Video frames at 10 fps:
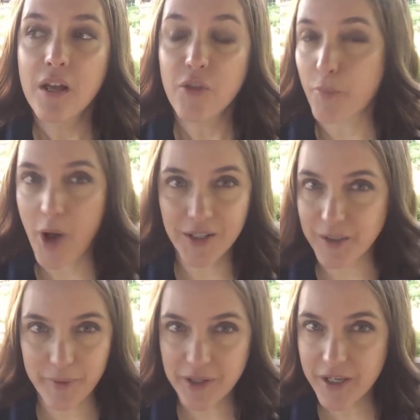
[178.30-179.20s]
the
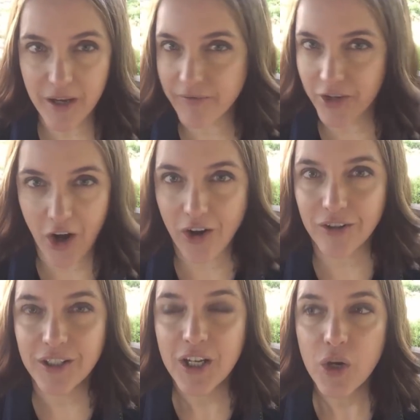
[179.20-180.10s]
possibility of it
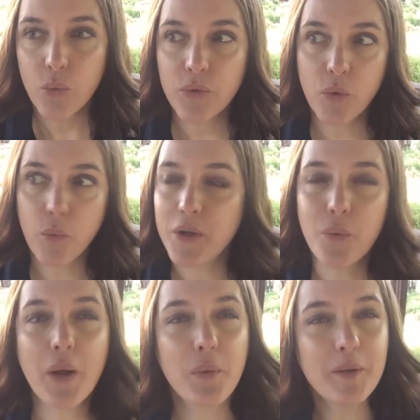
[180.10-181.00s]
all with, well, what
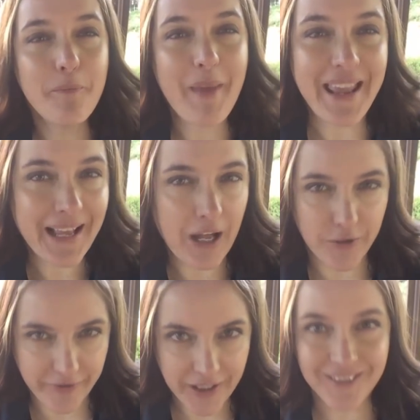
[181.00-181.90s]
do I want to make out
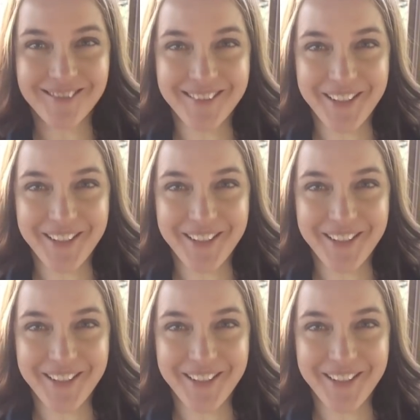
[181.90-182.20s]
of it?